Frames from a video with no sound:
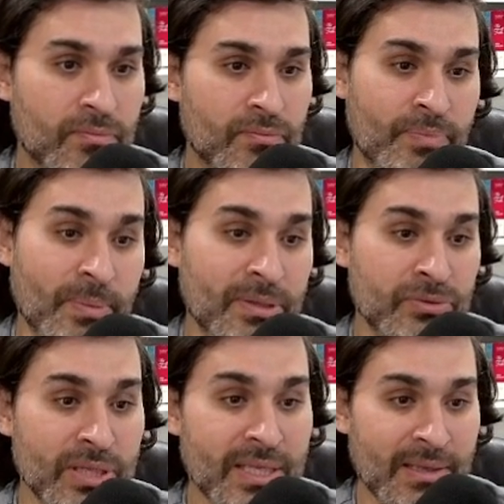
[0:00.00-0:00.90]
people are
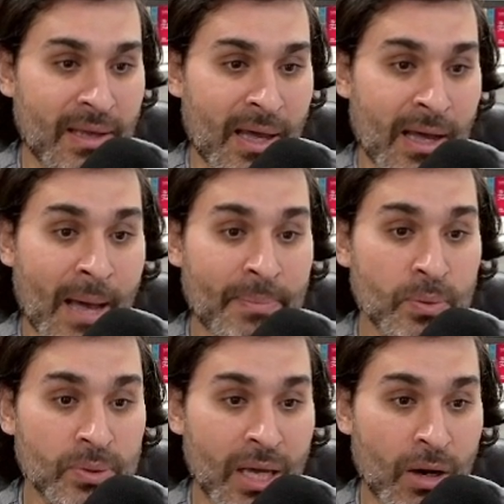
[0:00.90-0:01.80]
really happy
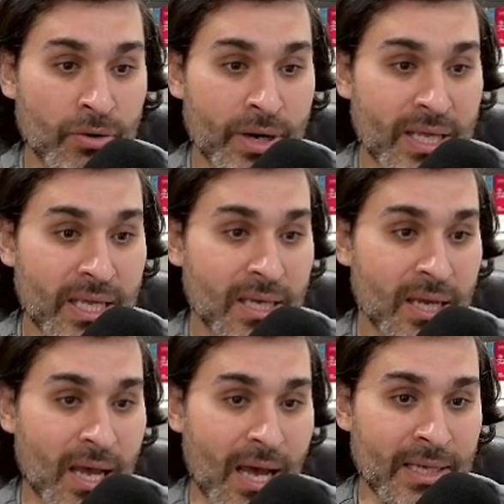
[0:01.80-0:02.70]
with that already,
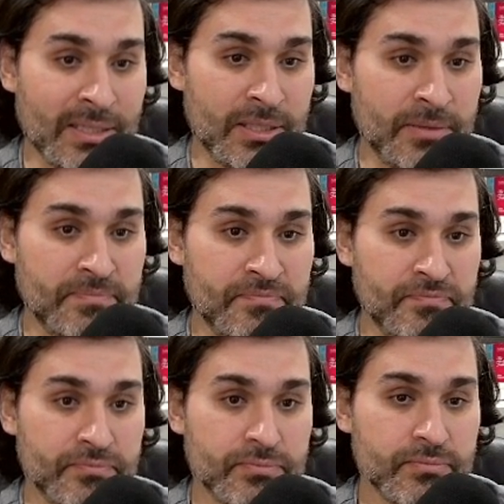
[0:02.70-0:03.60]
and
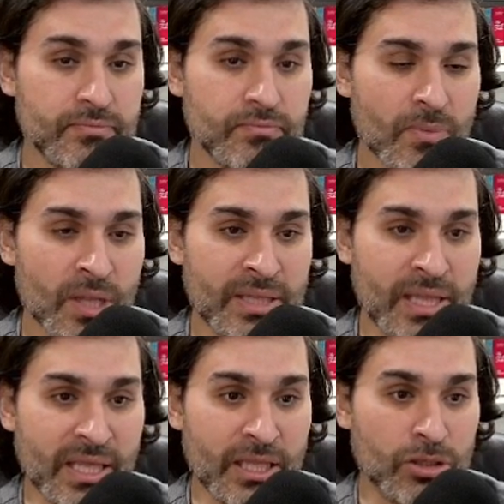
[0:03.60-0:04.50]
they
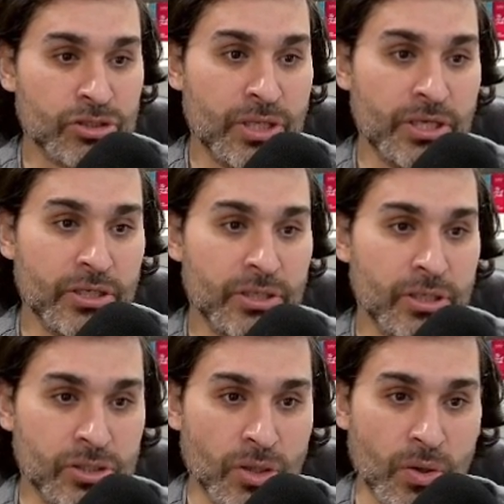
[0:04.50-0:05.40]
think it looks really good.
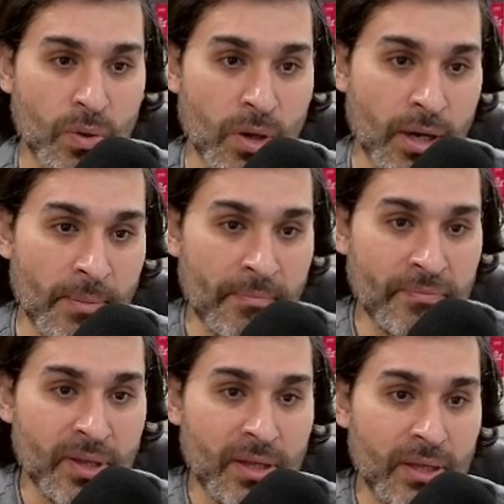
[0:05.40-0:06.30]
So
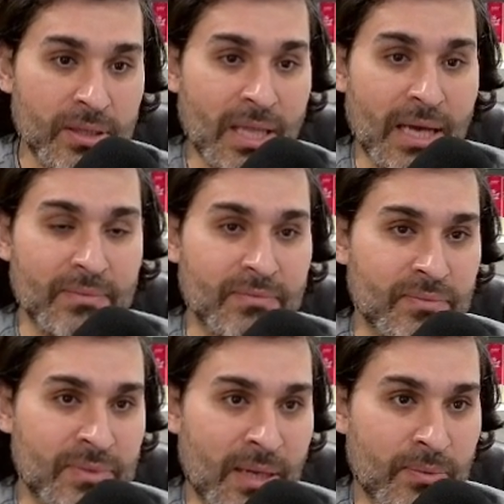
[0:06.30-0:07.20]

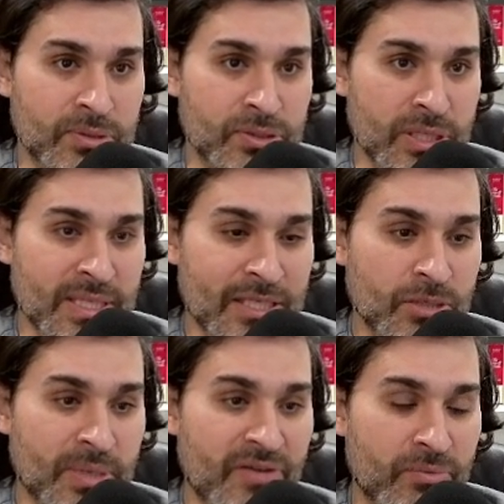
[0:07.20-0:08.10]
that was a really nice
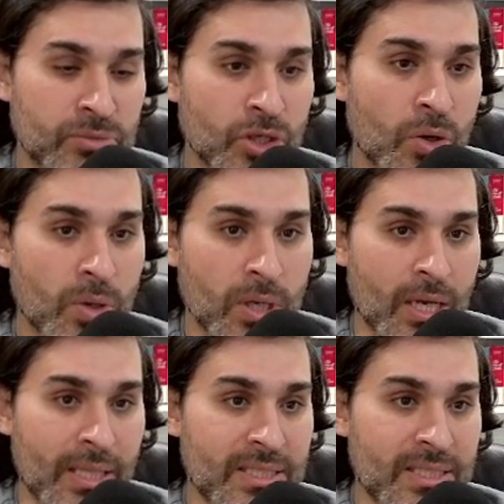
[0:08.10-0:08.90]
update from Joe, and he